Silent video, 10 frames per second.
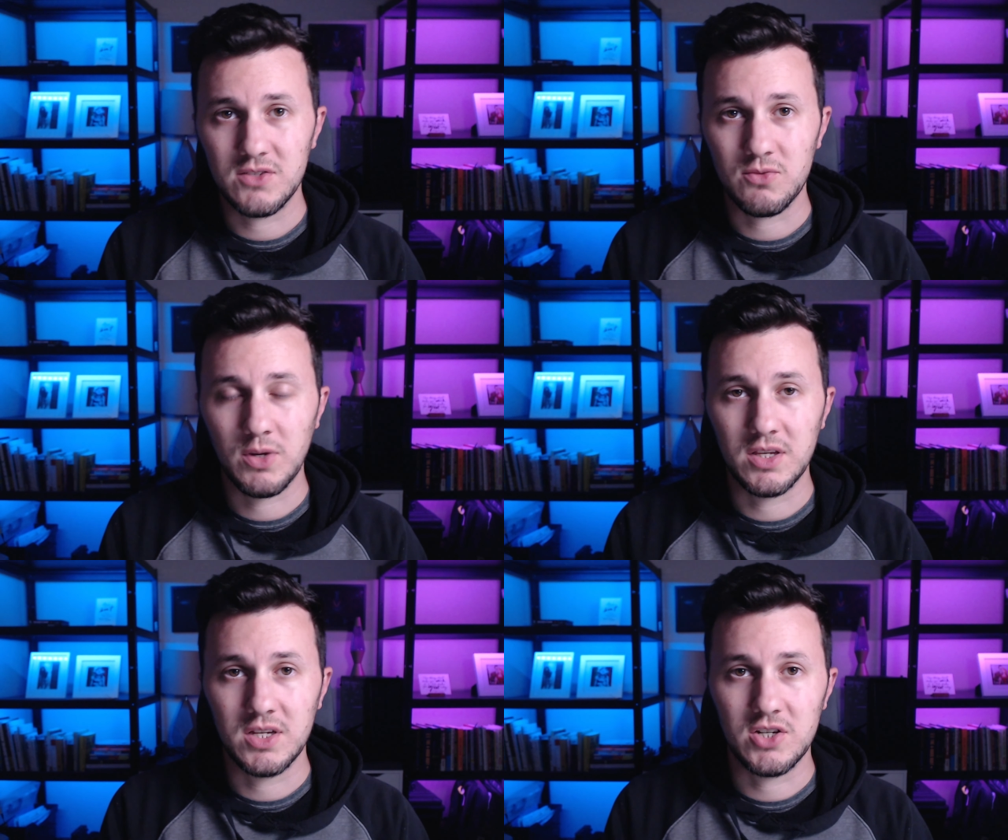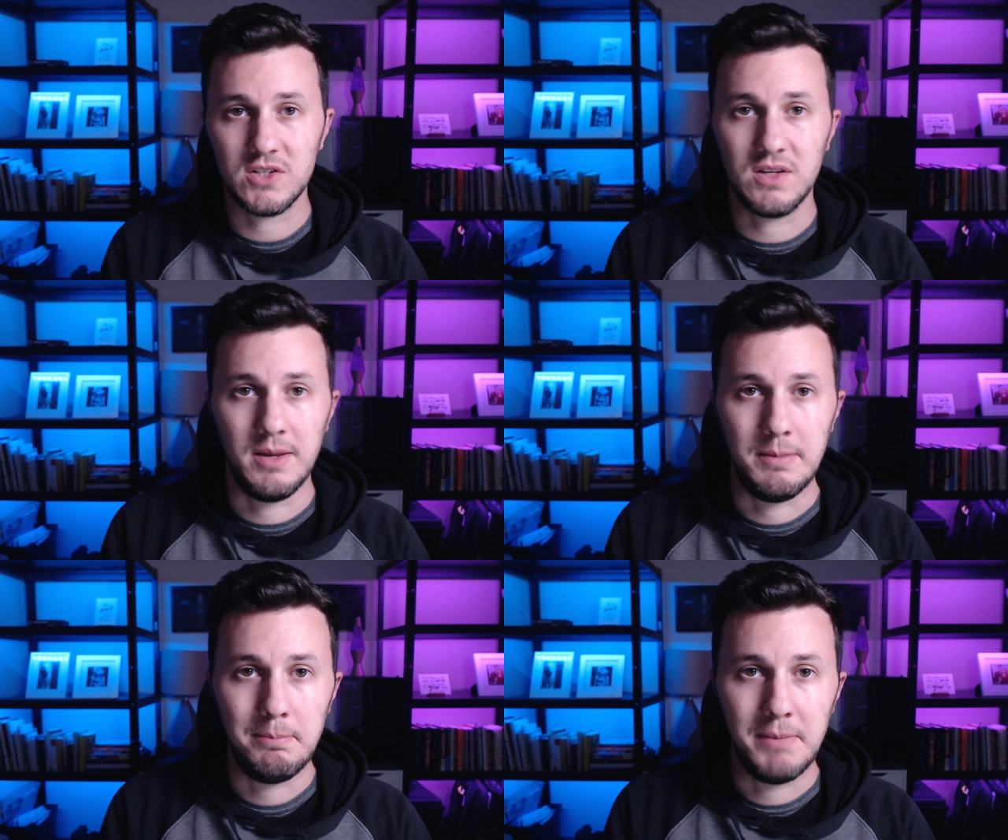really just
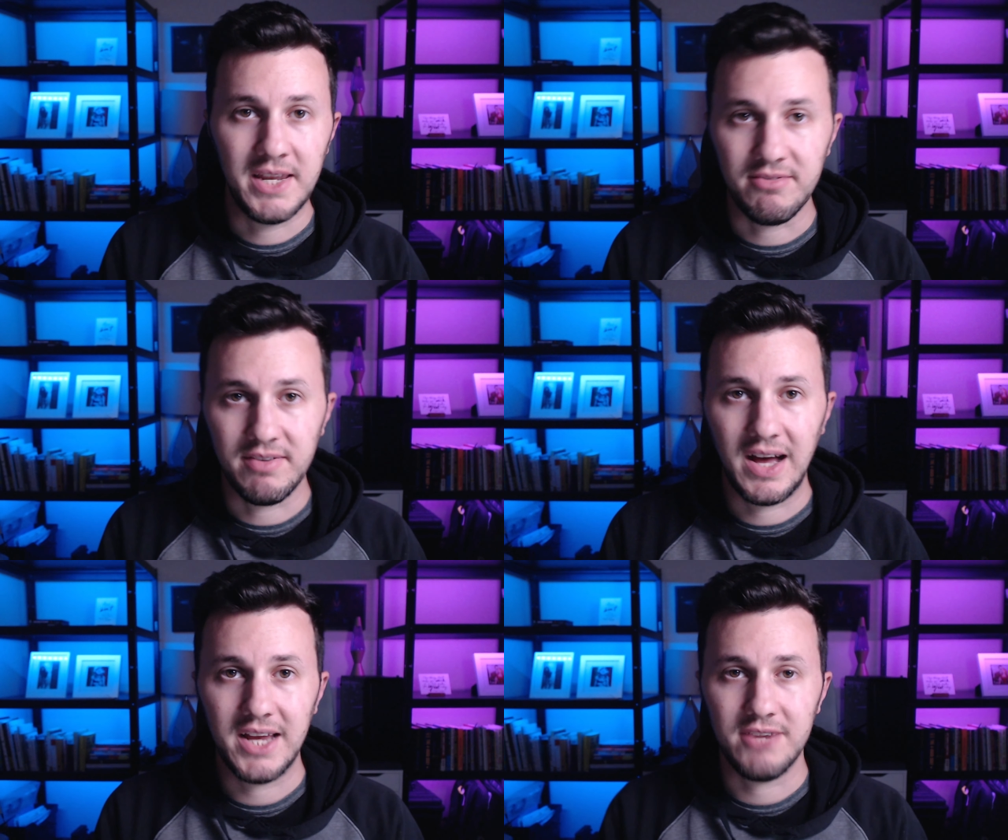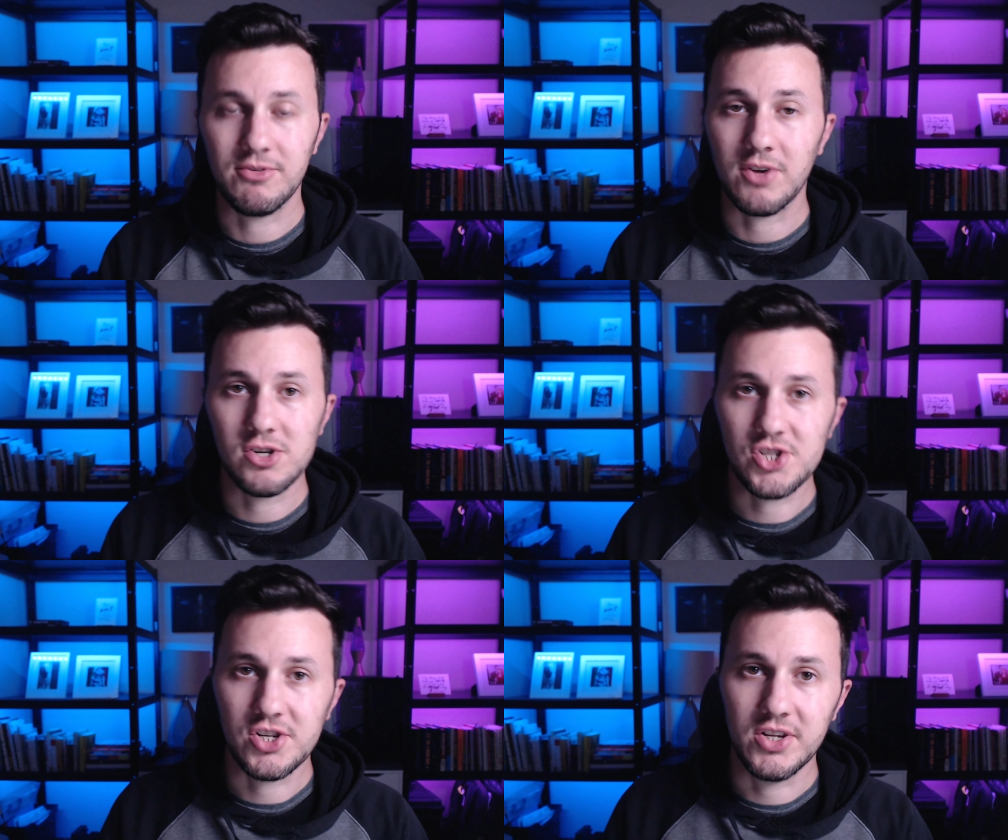a minified
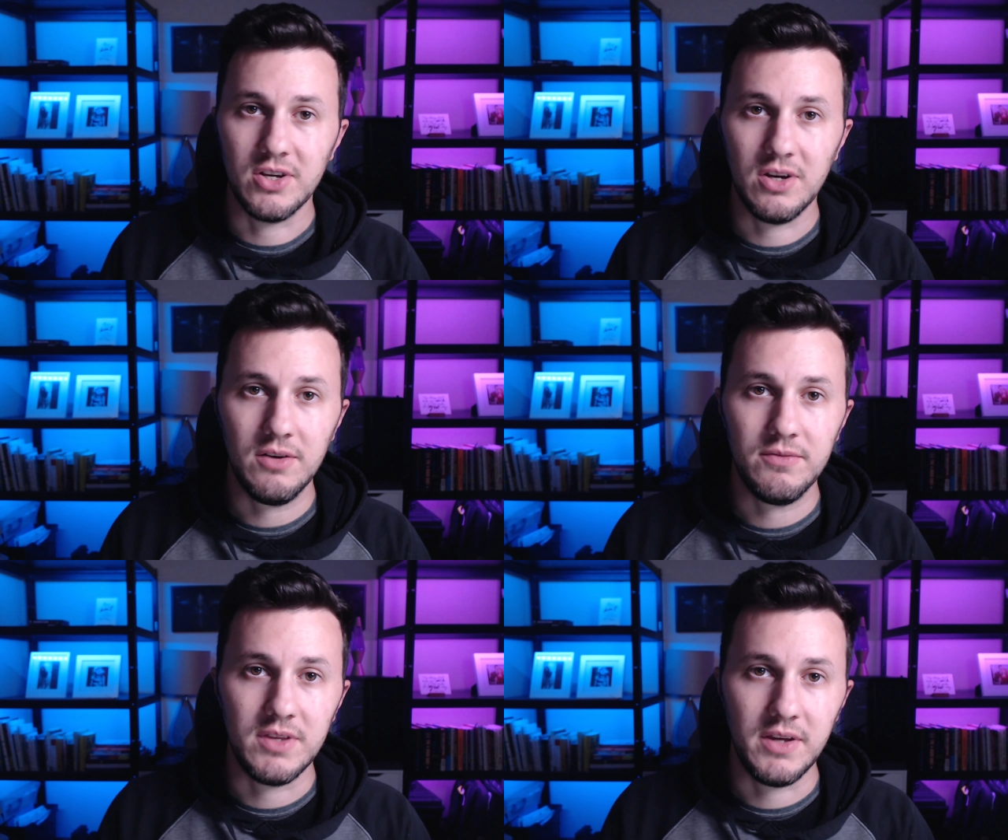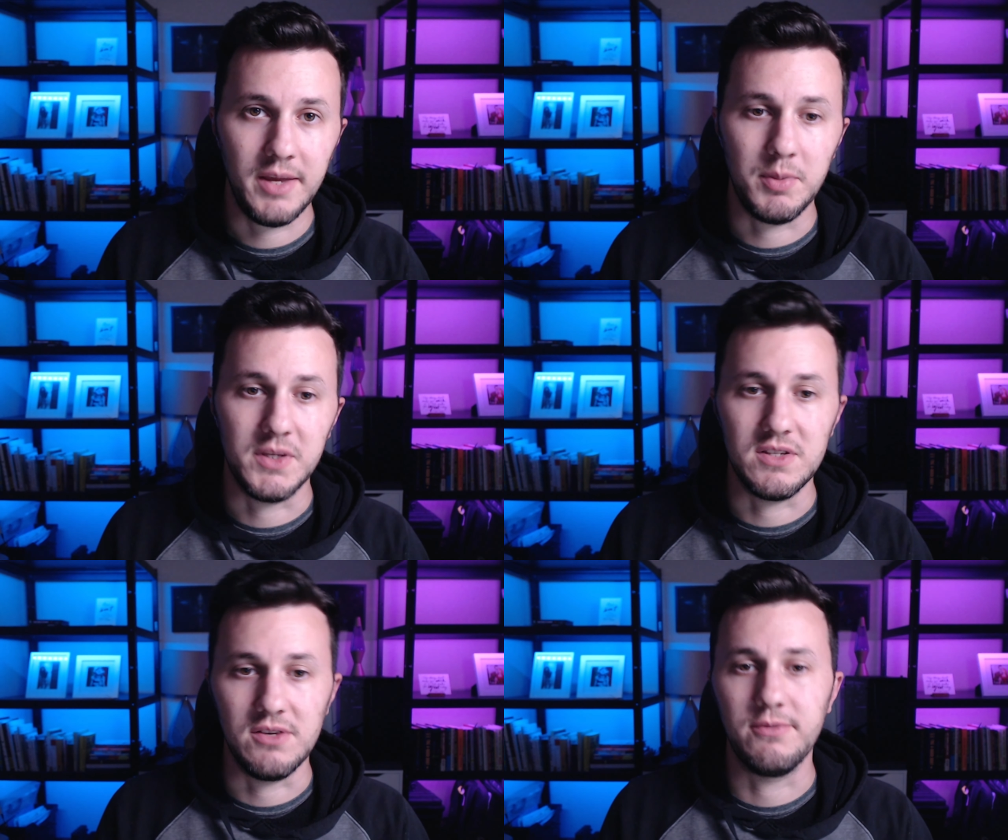version of the
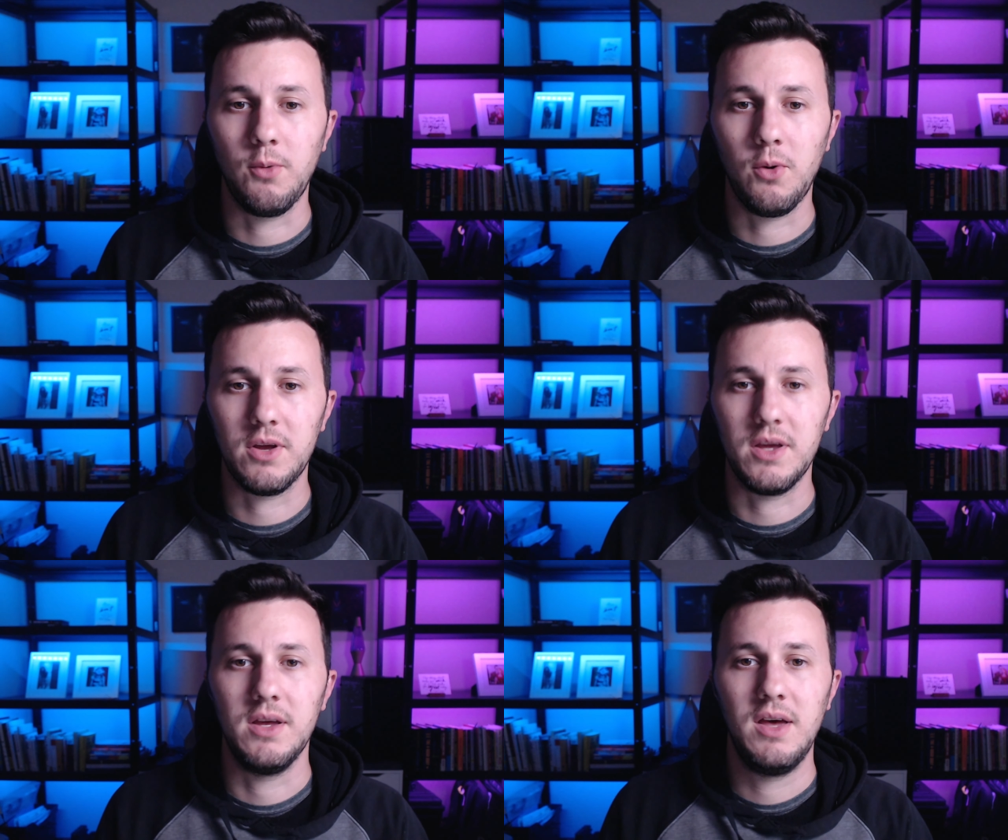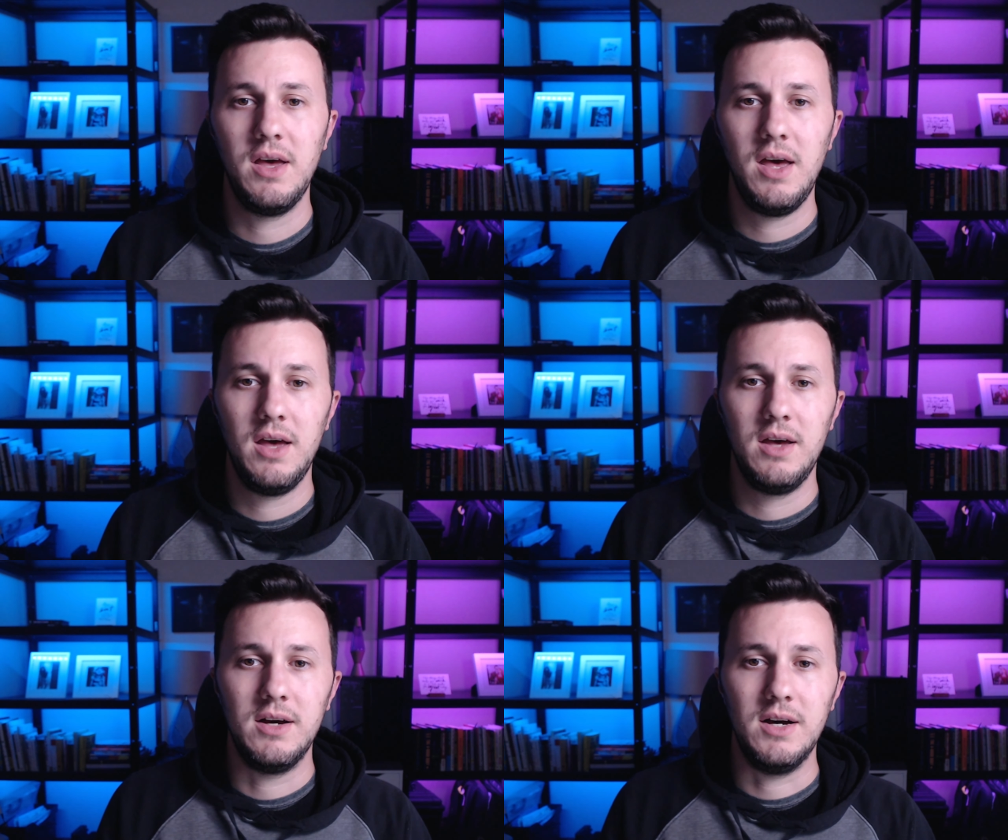APC40.
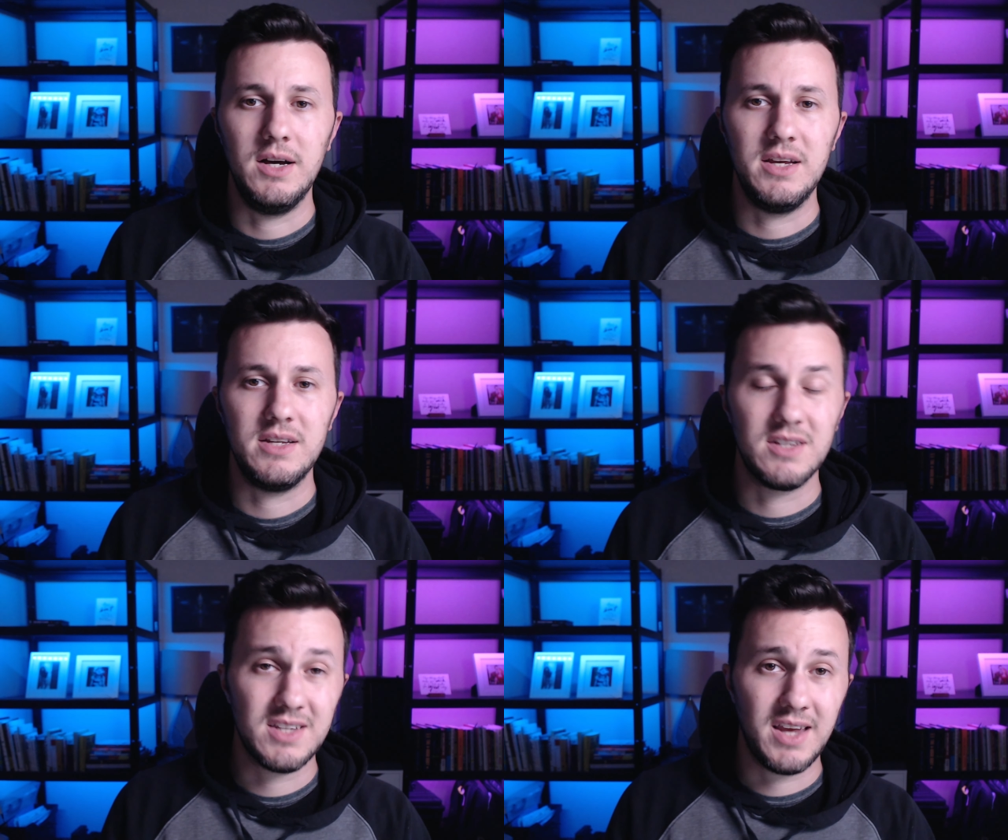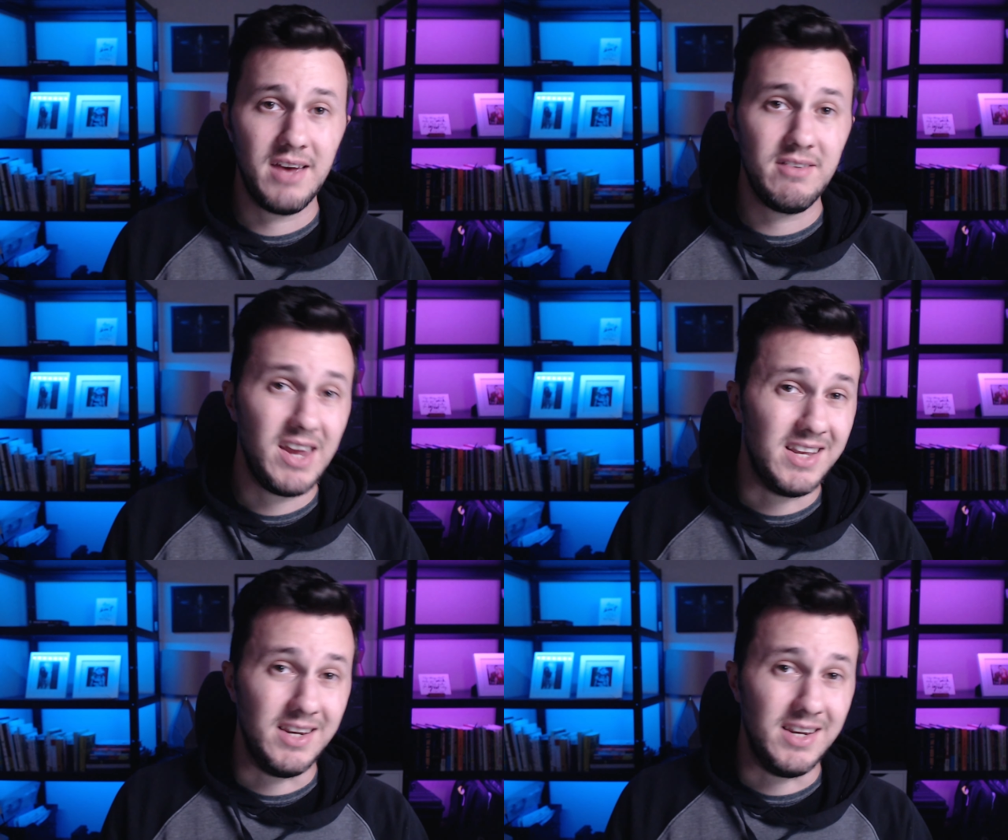It doesn't have any